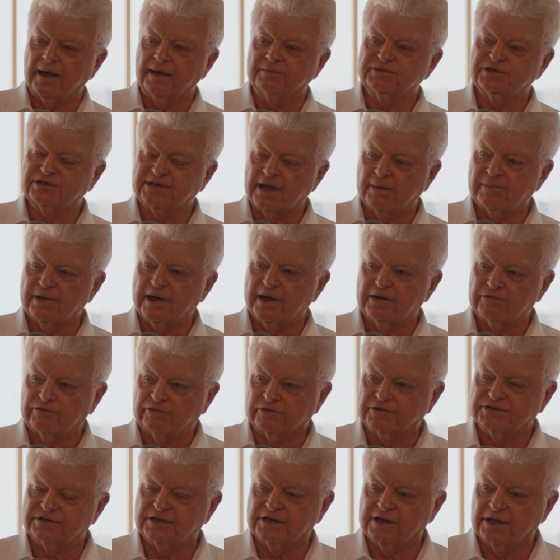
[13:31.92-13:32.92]

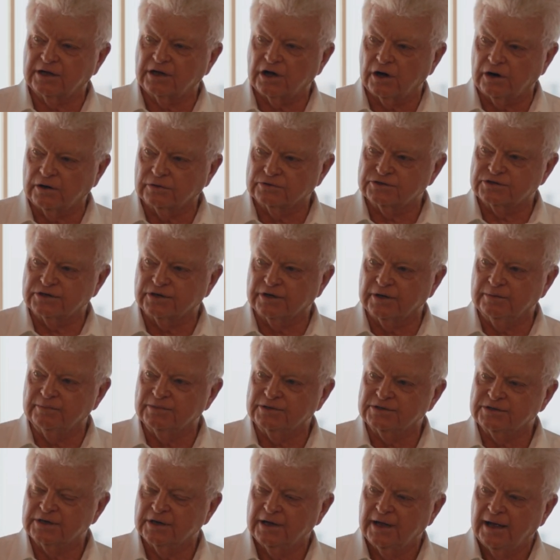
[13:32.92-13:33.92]
sub-anthracitic coal
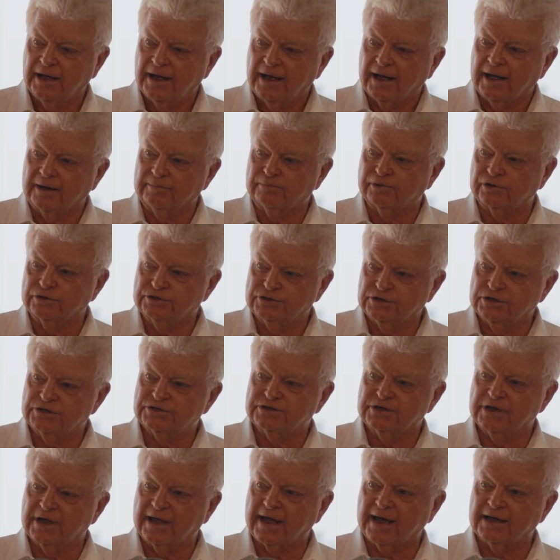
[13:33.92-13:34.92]
seams and
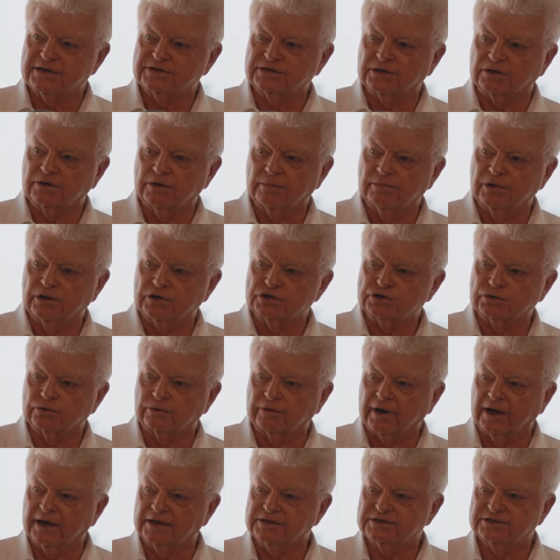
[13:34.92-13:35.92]
producing gas at commercial
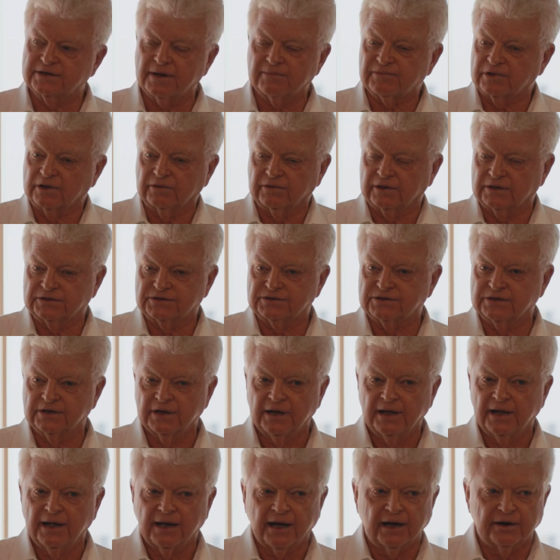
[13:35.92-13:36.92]
rates, something that's
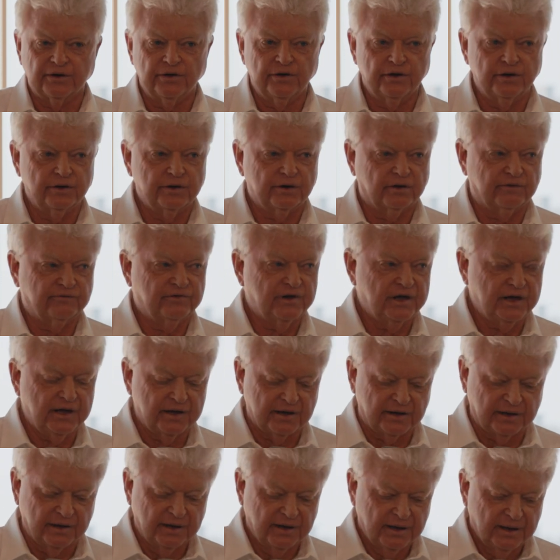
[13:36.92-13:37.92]
unheard of
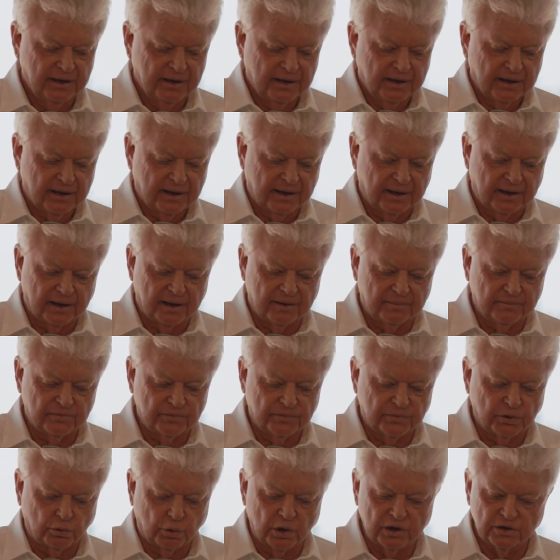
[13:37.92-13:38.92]
here.
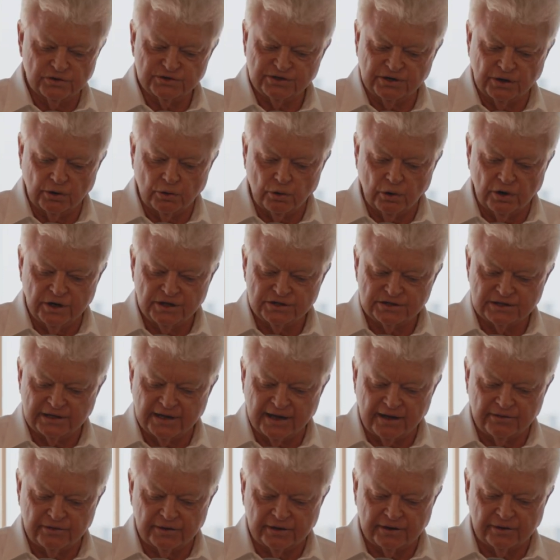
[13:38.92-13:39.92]
The wells in
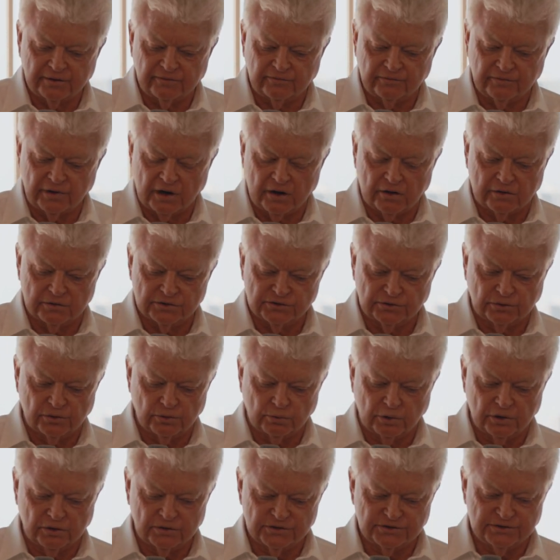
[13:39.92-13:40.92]
Queensland that are
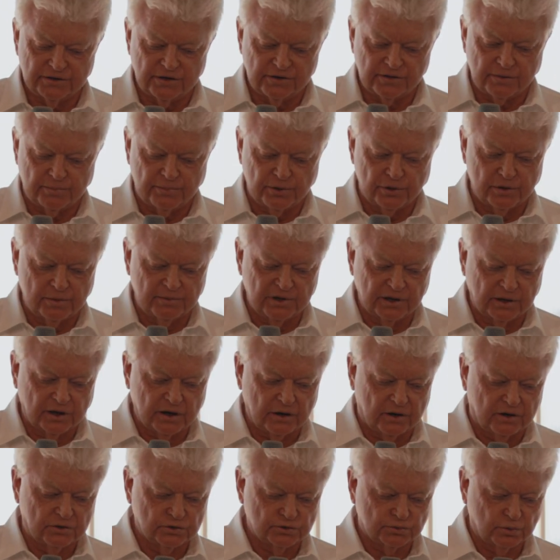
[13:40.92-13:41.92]
horizontal wells into the Permian
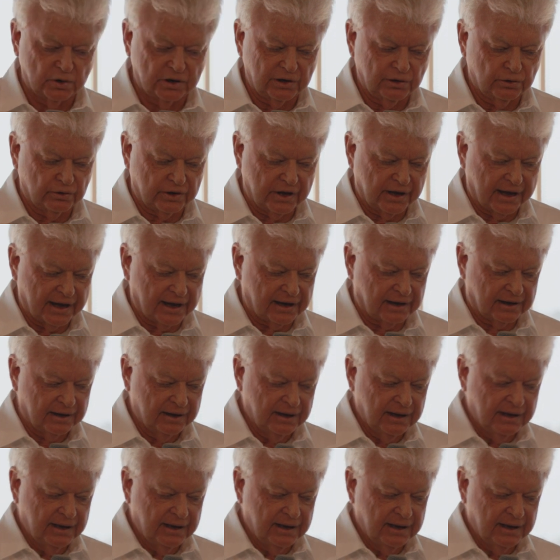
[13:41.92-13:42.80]
coals we're looking at